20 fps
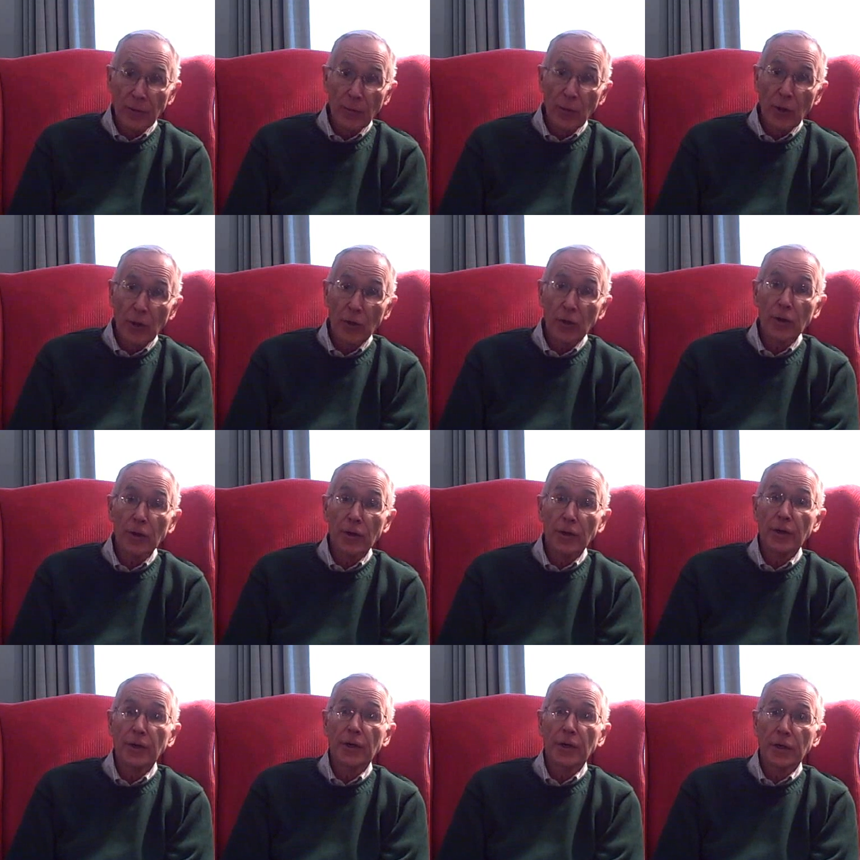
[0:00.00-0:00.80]
from the
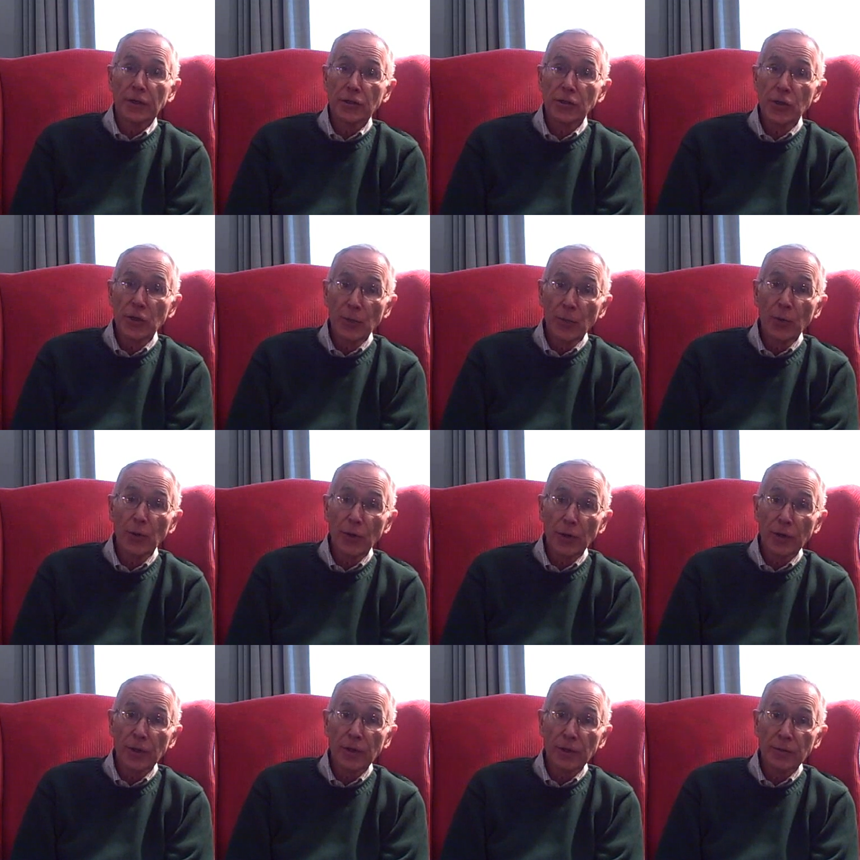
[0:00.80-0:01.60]
herd, as he
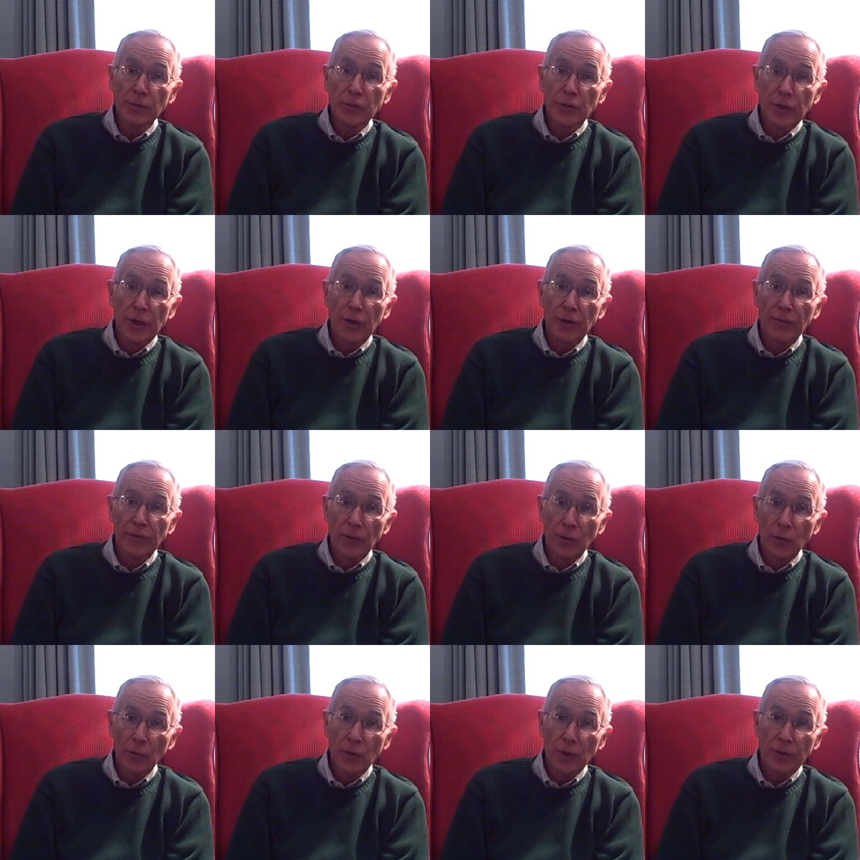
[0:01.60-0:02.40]
put it
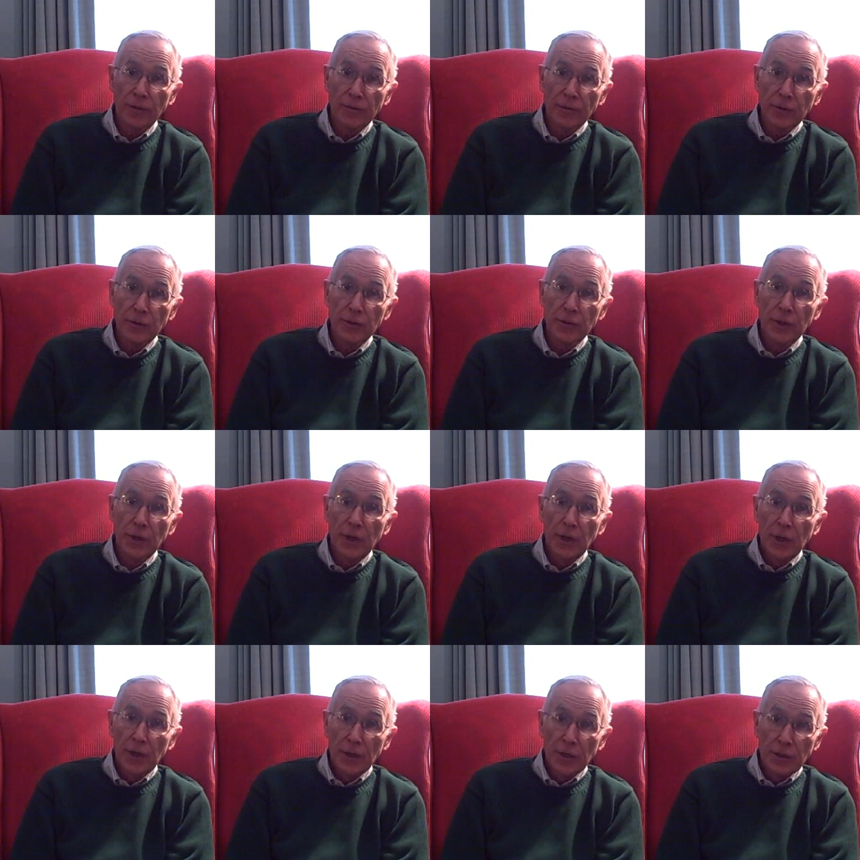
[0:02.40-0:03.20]
himself in one of
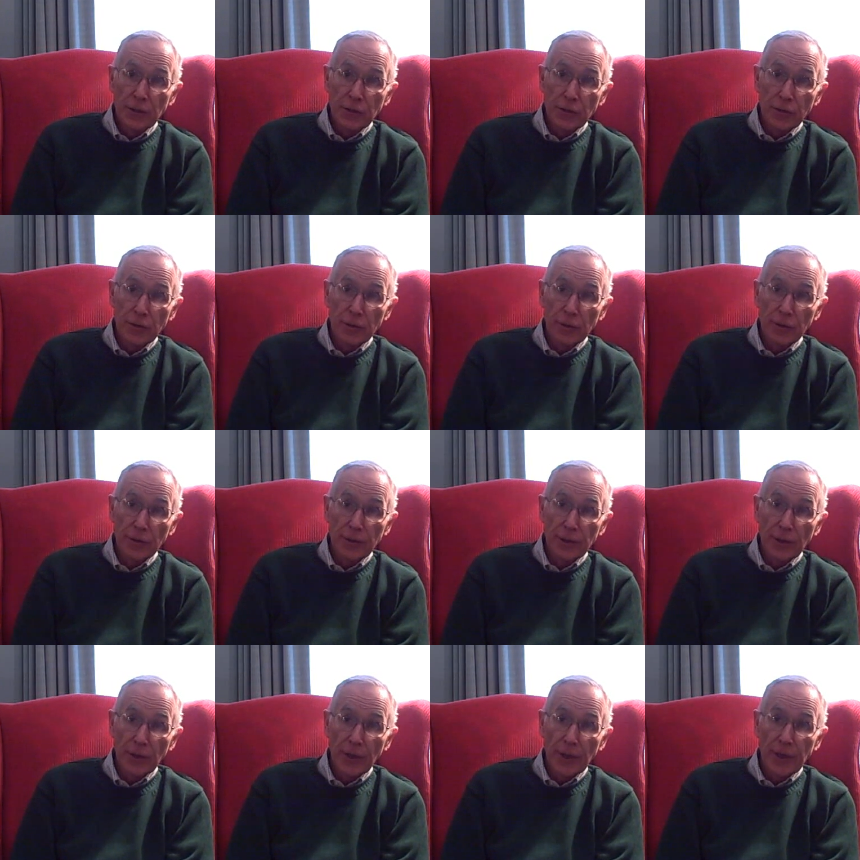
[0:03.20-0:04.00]
his
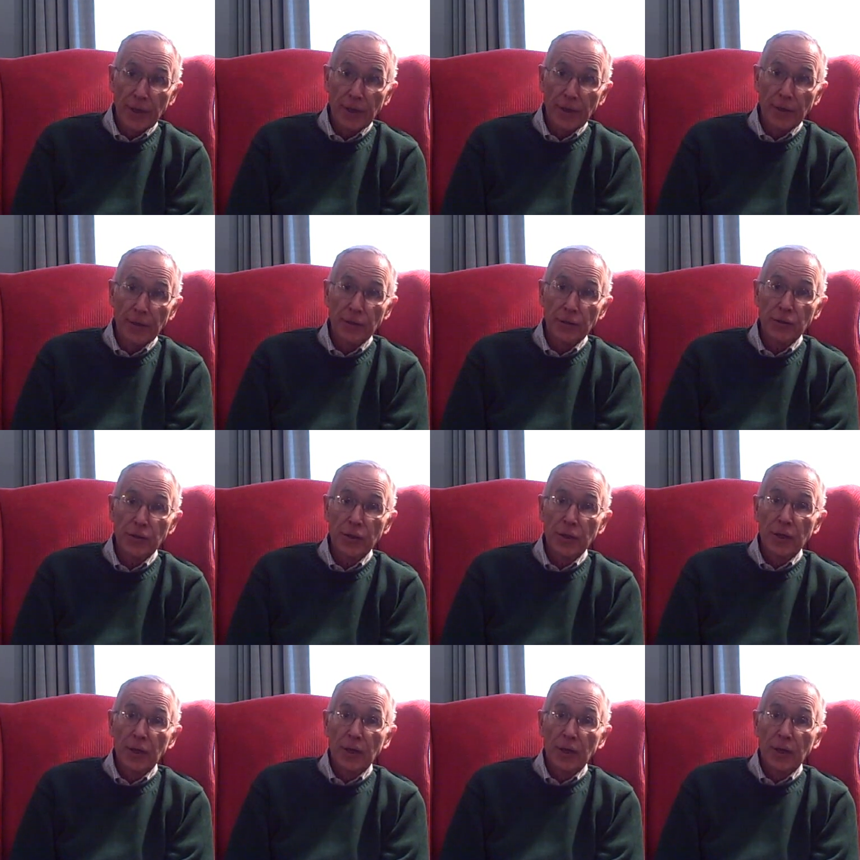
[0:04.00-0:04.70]
early letters.